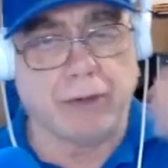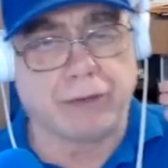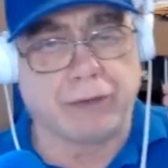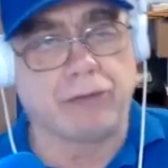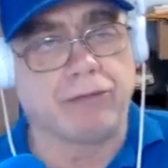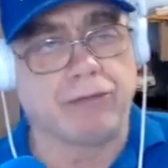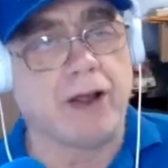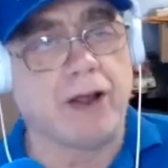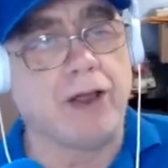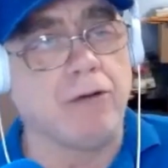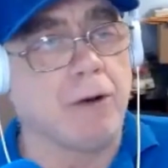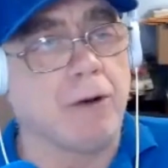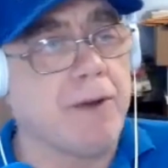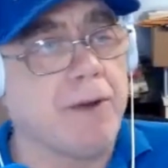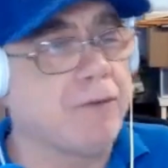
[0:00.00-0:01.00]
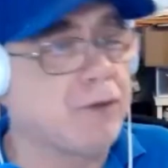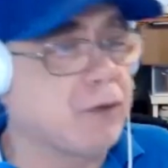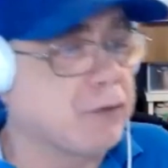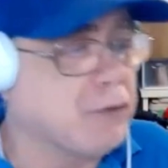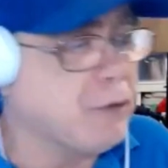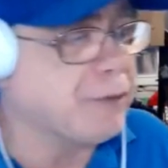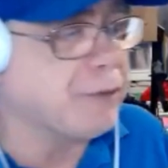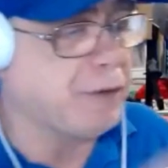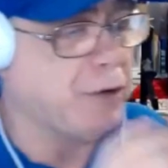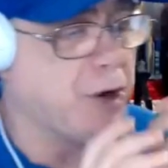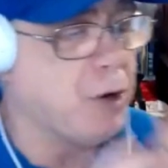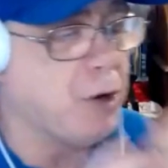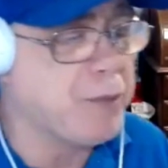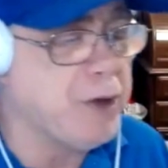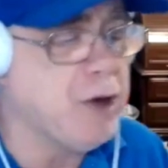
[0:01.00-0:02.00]
This is why you want to be in those groups. They will
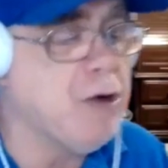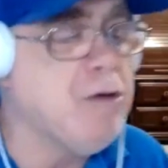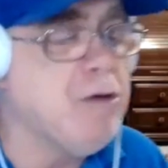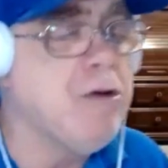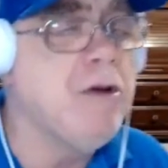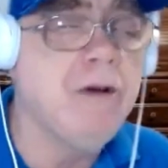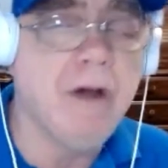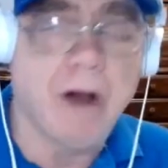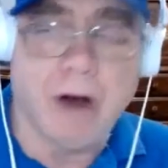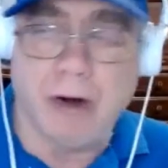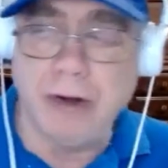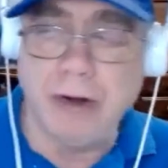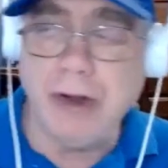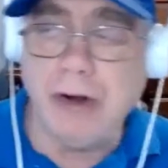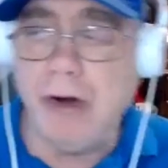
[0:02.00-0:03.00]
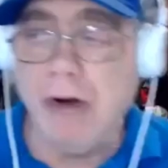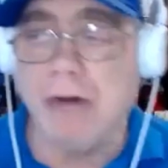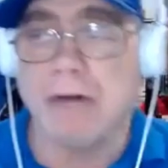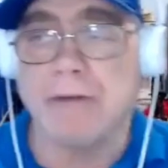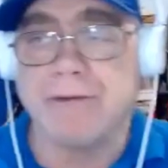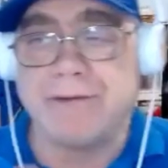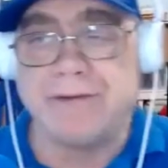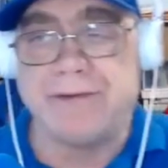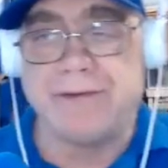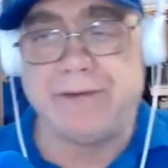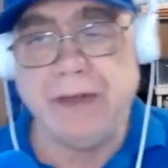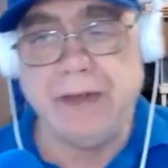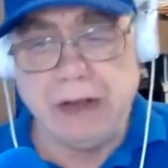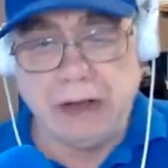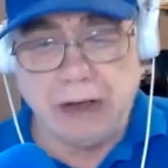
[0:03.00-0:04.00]
help you on your own
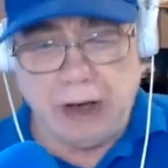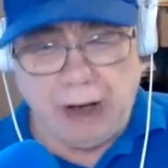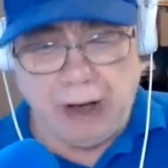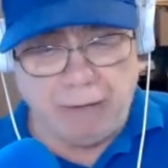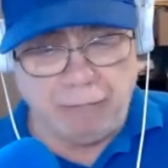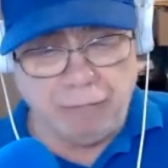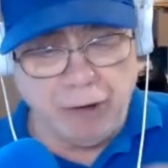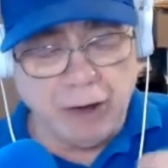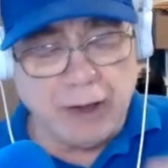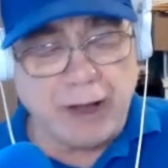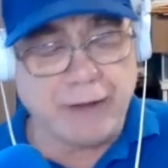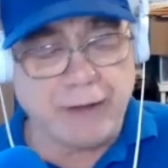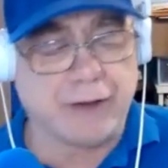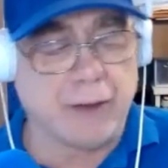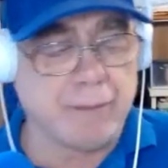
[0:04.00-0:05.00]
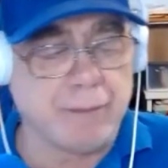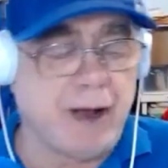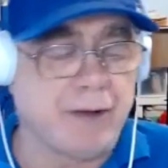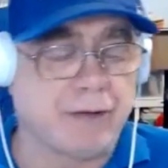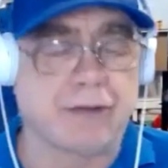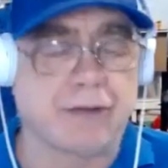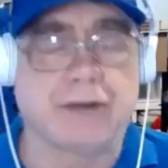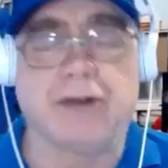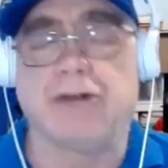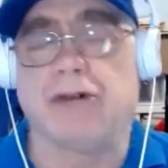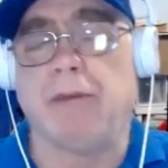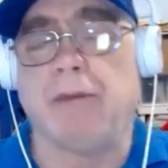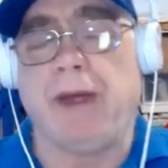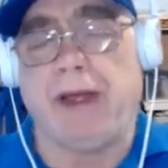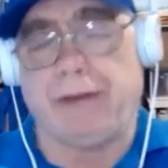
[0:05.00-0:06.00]
realize the imposter
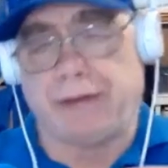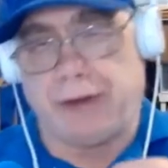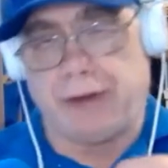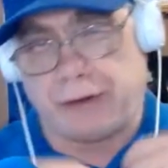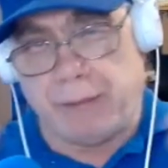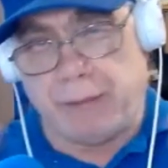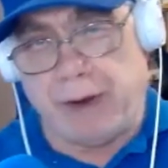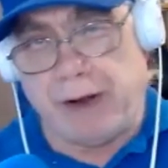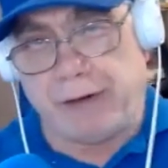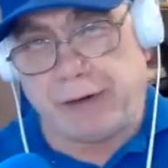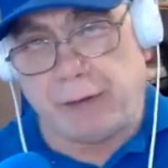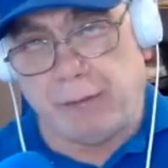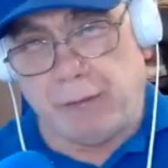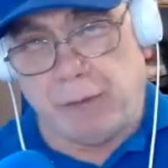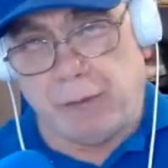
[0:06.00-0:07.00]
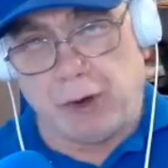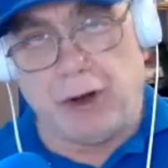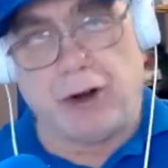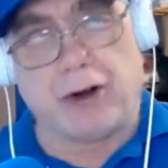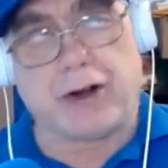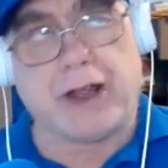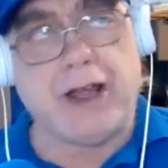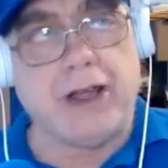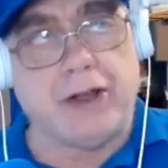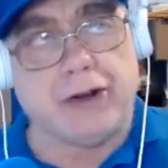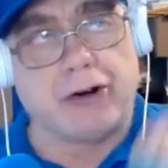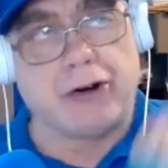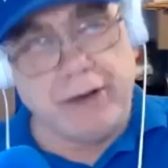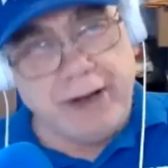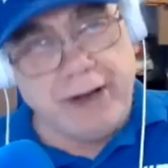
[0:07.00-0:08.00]
syndrome is just a bunch of malarkey. You
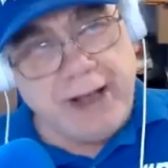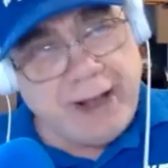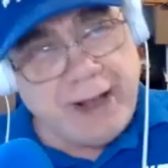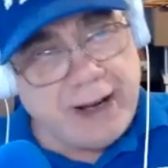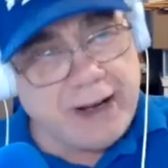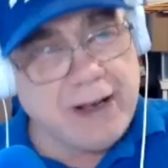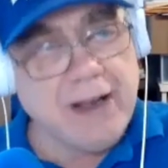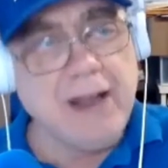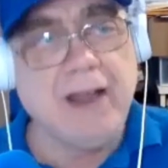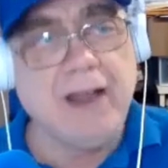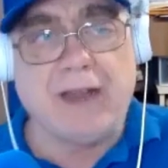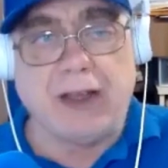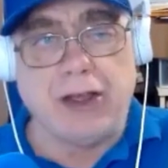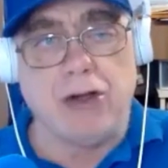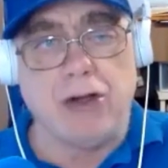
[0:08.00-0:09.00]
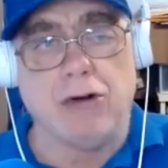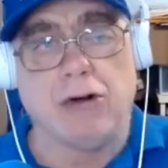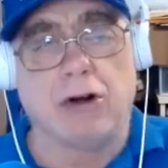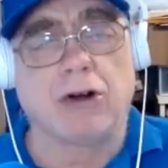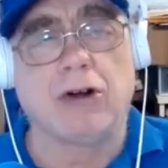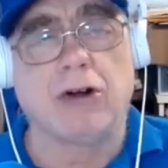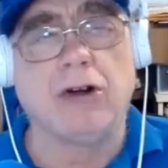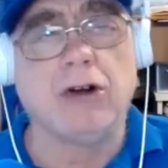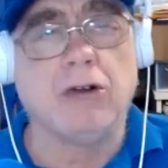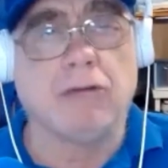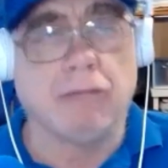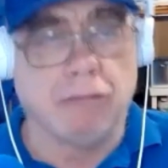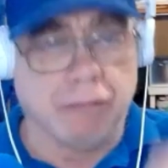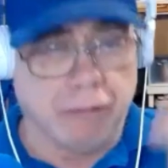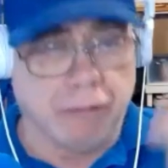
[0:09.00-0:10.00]
don't need it, that you're
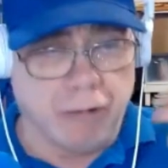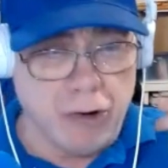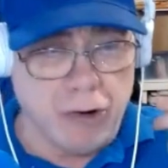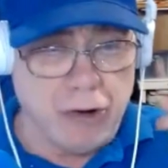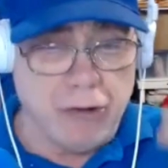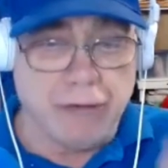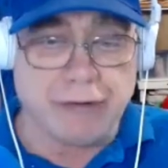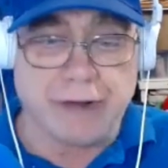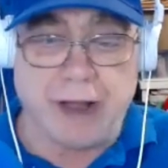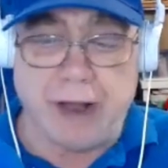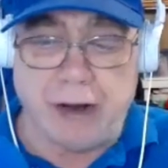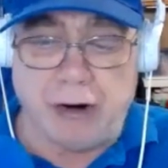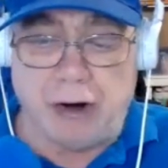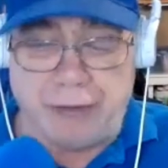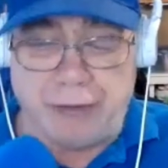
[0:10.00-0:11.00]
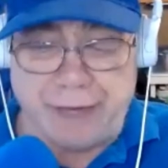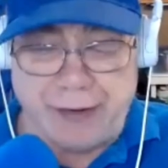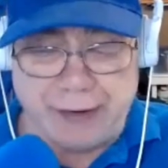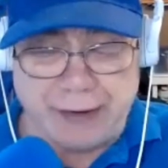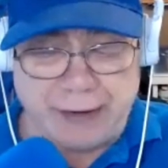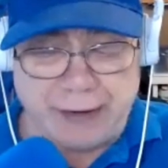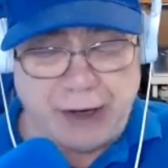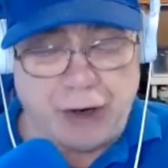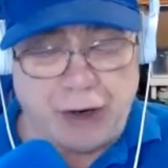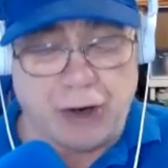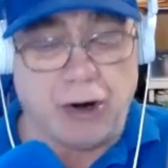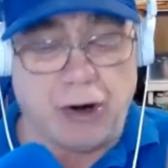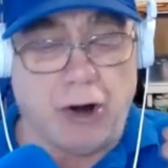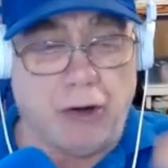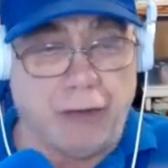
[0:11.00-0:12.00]
who you say you authentically
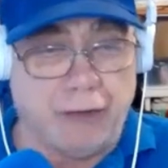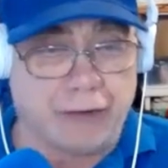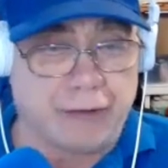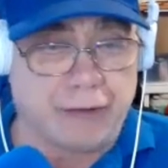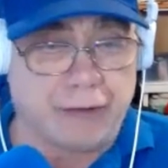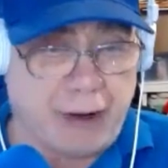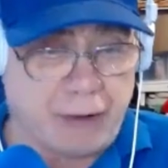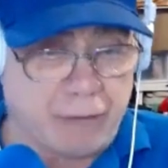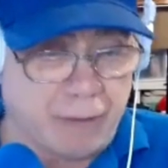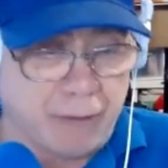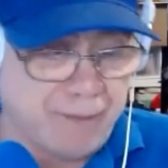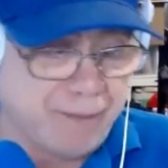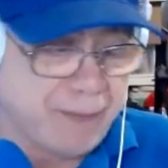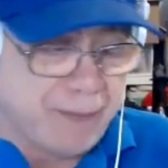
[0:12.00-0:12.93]
are on the spectrum.